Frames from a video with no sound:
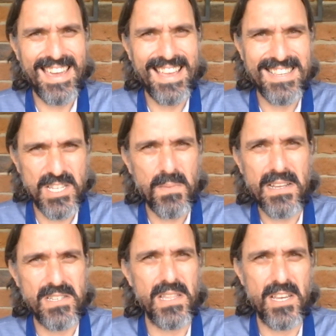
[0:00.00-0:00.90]
similar
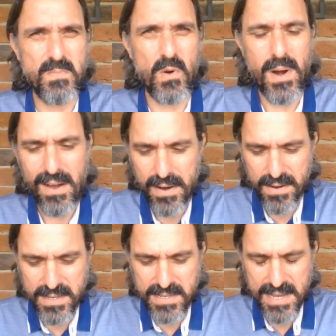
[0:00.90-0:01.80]
to the Esmeralda,
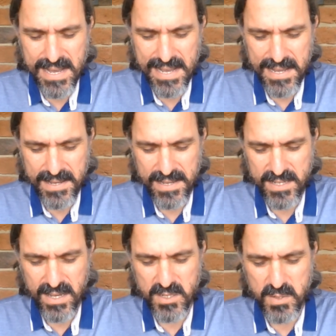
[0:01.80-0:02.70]
it's
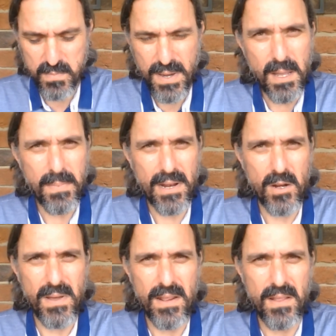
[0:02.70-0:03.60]
picked up a little
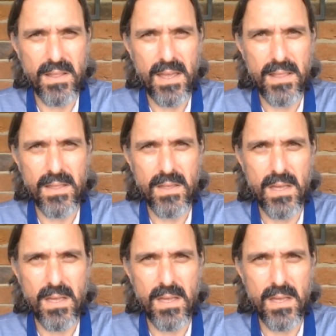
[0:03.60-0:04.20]
bit in